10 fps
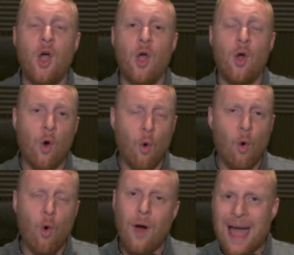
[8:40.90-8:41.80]
uh,
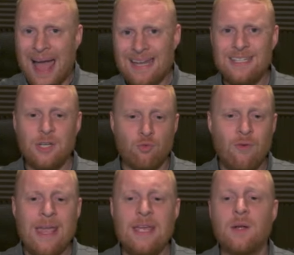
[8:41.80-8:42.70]
or and
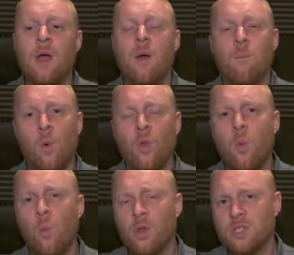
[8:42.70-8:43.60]
raid uh, more
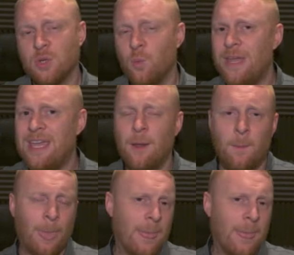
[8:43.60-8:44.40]
than once a week